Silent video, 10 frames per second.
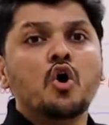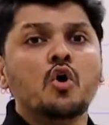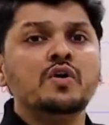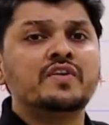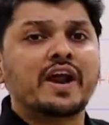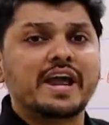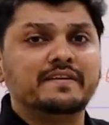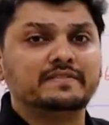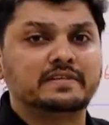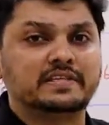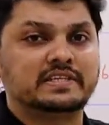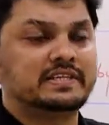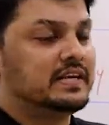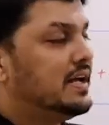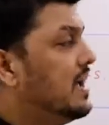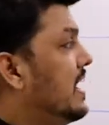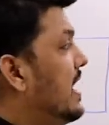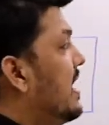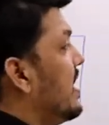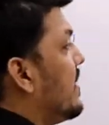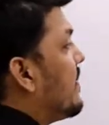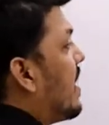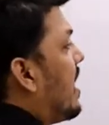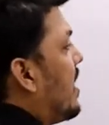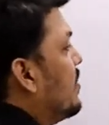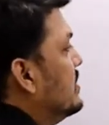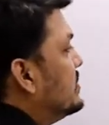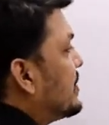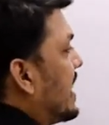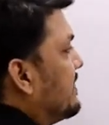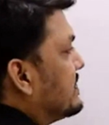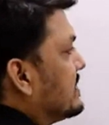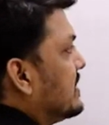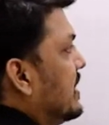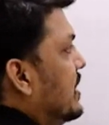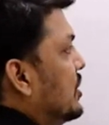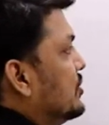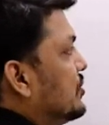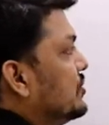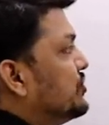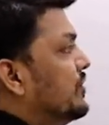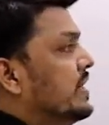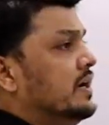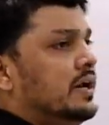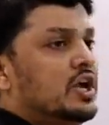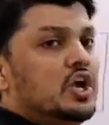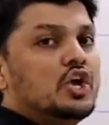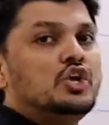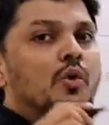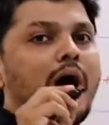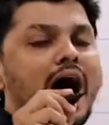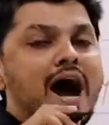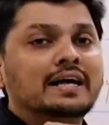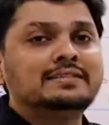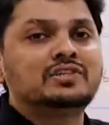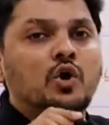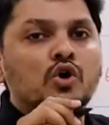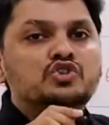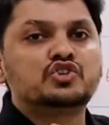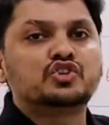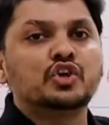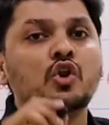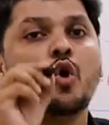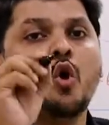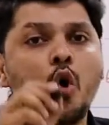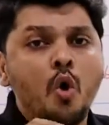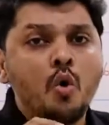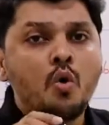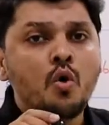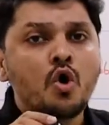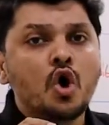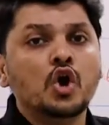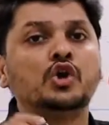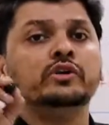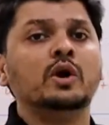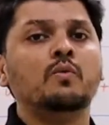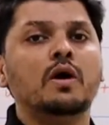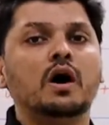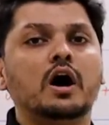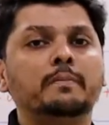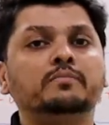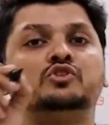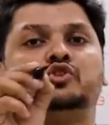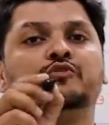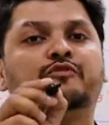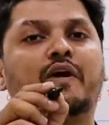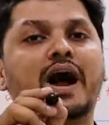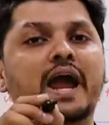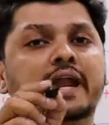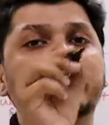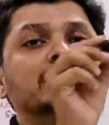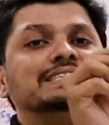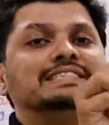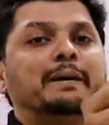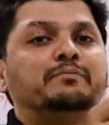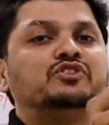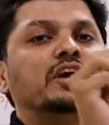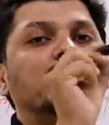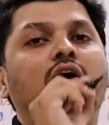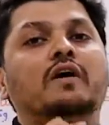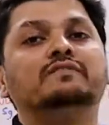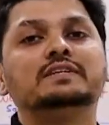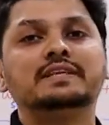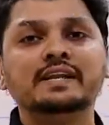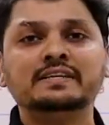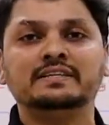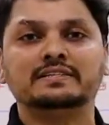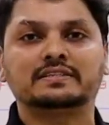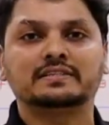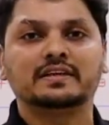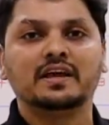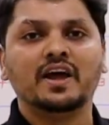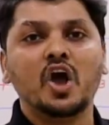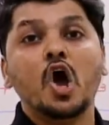Who drives? Rahul drives. So student, you ask question who to the verb to find subject of the sentence.